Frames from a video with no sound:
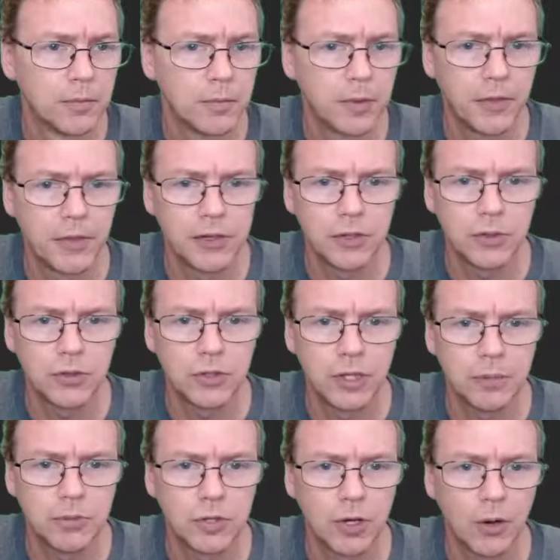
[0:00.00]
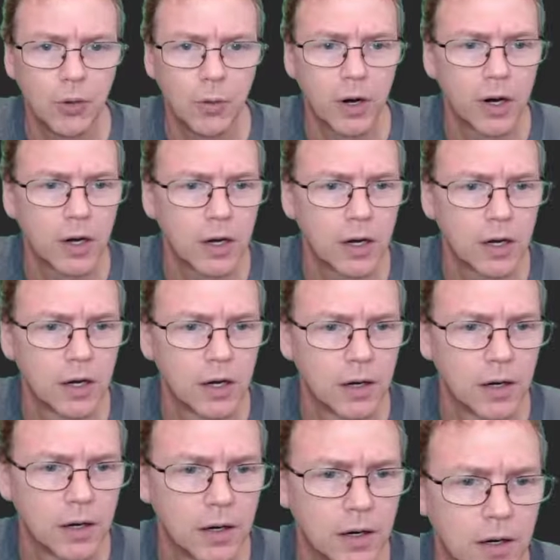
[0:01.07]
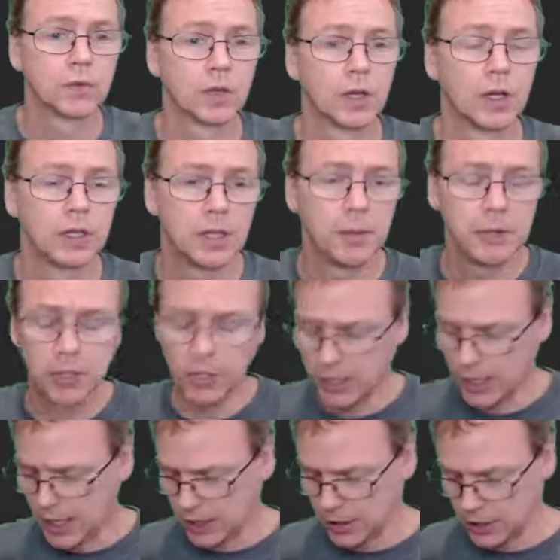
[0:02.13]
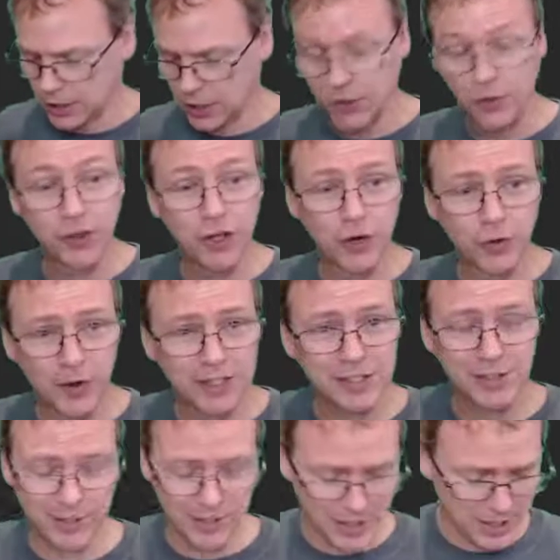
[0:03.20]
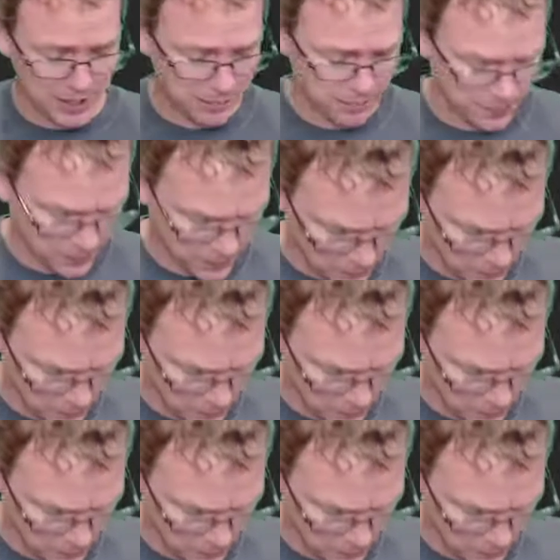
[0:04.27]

but they do seem to work. Let me look at the original game.